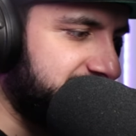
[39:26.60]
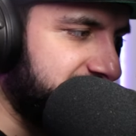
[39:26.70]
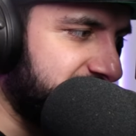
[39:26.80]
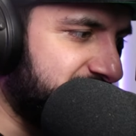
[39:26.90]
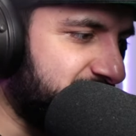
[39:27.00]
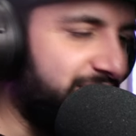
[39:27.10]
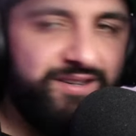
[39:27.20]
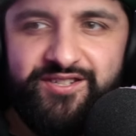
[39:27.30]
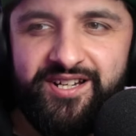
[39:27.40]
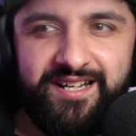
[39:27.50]
Sorry,
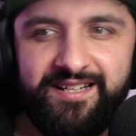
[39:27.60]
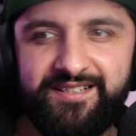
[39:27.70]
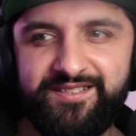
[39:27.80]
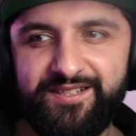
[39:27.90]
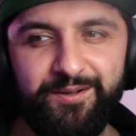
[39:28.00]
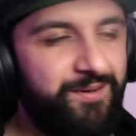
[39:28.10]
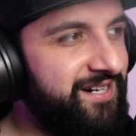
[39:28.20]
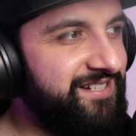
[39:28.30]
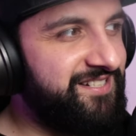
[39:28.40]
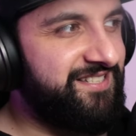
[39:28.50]
chat. Do you know what
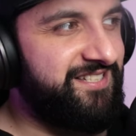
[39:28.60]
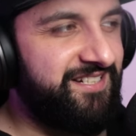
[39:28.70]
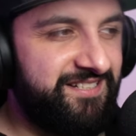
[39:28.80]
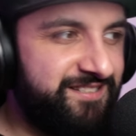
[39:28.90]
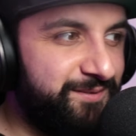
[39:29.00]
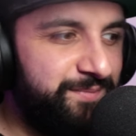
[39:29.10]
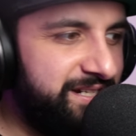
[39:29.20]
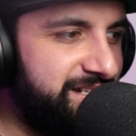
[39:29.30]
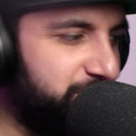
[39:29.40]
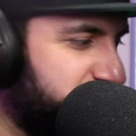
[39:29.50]
I just did to
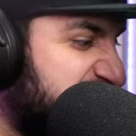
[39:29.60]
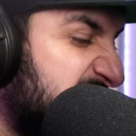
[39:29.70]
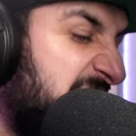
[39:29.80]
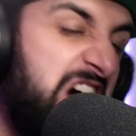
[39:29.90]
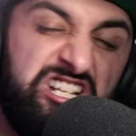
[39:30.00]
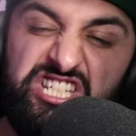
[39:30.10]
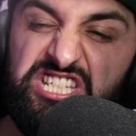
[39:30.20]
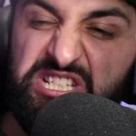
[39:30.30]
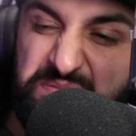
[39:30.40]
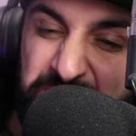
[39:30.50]
make it work? I
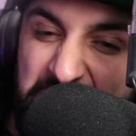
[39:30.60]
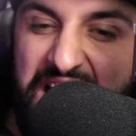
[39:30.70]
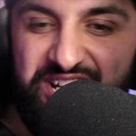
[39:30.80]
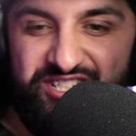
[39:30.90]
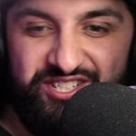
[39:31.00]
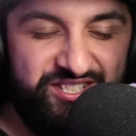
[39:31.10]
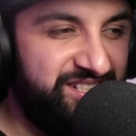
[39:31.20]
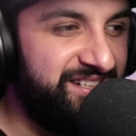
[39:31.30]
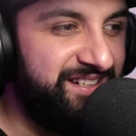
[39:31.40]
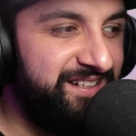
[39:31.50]
smashed
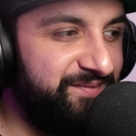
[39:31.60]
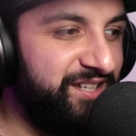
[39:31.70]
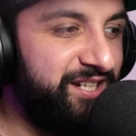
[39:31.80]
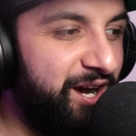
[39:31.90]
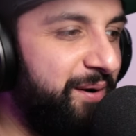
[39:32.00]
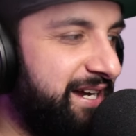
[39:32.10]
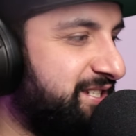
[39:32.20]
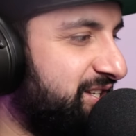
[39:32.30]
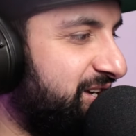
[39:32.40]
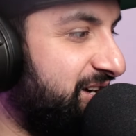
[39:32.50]
the Go
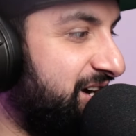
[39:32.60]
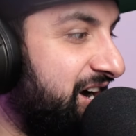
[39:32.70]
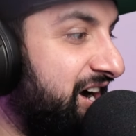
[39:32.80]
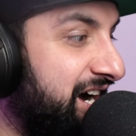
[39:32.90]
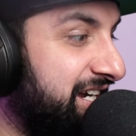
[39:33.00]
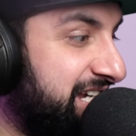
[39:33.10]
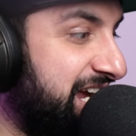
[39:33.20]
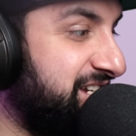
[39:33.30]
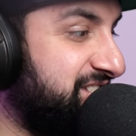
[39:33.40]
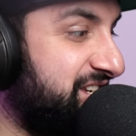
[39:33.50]
XLR
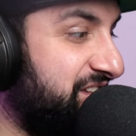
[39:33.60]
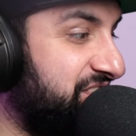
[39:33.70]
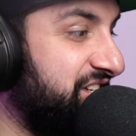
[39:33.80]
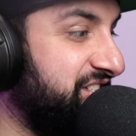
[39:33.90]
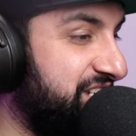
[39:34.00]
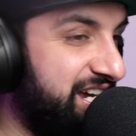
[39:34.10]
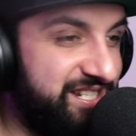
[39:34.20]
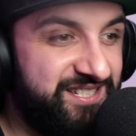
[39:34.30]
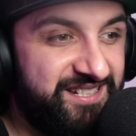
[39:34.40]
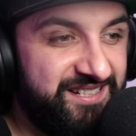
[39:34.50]
against the
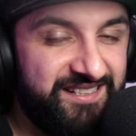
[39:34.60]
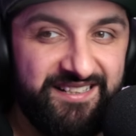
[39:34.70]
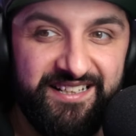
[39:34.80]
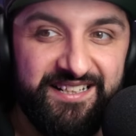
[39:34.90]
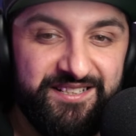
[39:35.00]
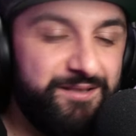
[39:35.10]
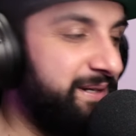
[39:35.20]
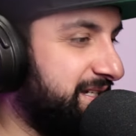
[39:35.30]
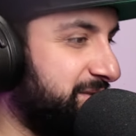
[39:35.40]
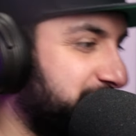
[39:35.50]
desk to
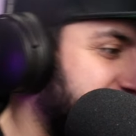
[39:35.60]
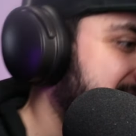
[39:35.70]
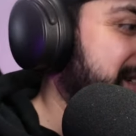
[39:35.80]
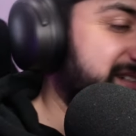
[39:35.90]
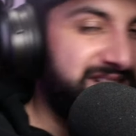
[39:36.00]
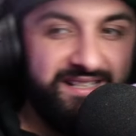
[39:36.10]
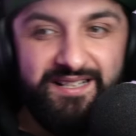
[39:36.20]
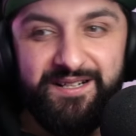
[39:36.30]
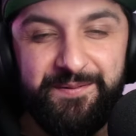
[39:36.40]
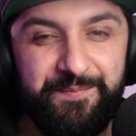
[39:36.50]
make it work.
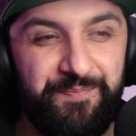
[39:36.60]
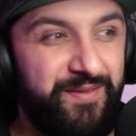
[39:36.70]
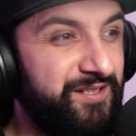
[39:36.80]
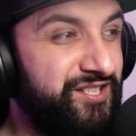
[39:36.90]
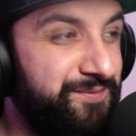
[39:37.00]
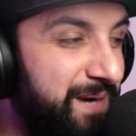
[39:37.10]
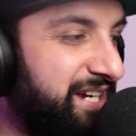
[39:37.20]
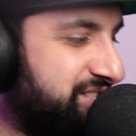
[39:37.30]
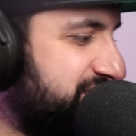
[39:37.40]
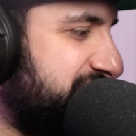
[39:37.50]

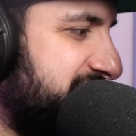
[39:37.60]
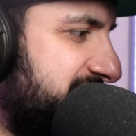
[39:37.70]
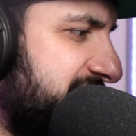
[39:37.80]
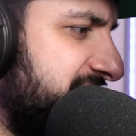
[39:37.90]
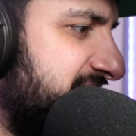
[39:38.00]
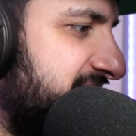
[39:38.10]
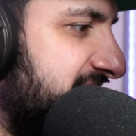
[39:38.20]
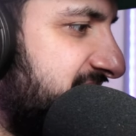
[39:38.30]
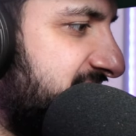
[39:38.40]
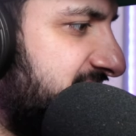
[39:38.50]
Smashed it against the
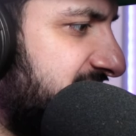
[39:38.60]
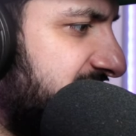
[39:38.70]
desk.